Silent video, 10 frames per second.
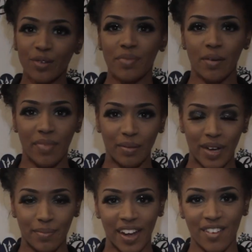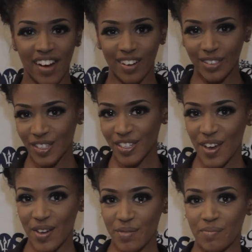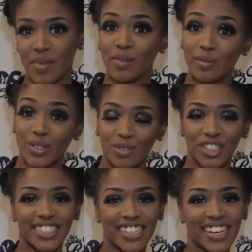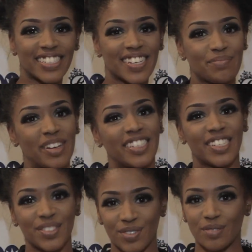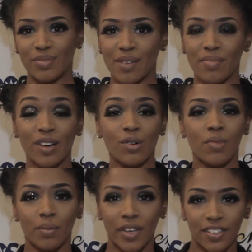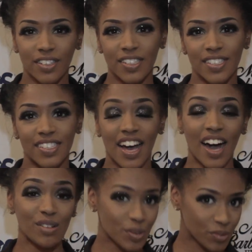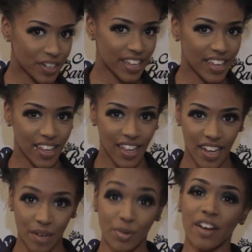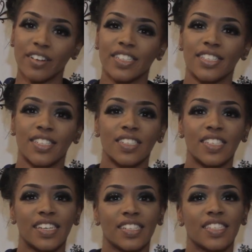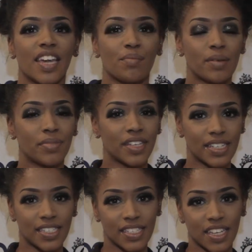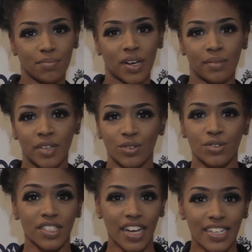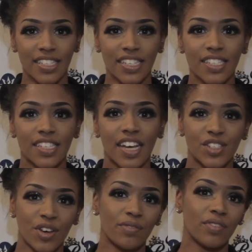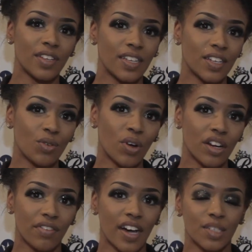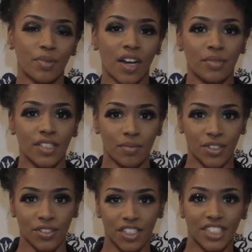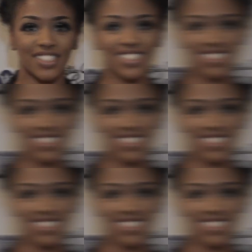bit about my background um, my mum's from Trinidad and my dad's from St Michael Barbados. I was born here and I'm currently studying to get my BSc in biomedical sciences and to hopefully qualify to become a dermatologist.